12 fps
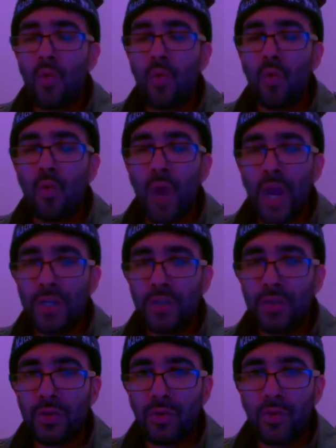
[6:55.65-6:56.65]
way
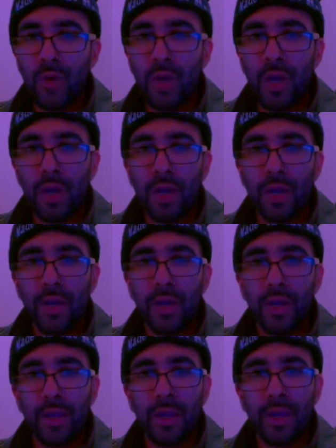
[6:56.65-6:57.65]
too quick,
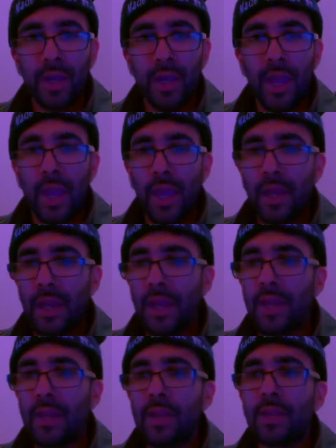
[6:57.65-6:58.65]
and
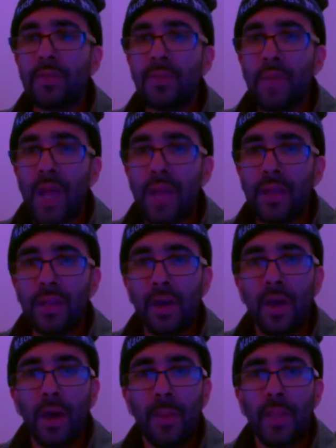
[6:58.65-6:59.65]
it is messing
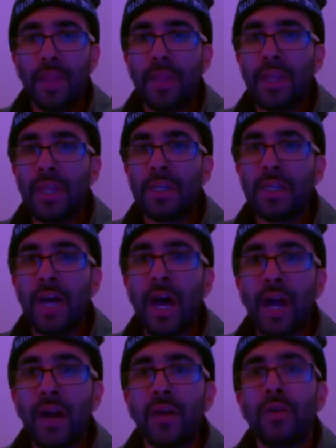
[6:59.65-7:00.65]
up the
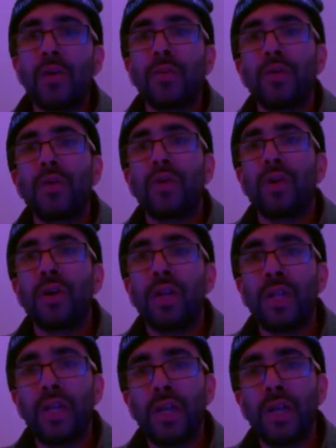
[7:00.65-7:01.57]
entire cryptocurrency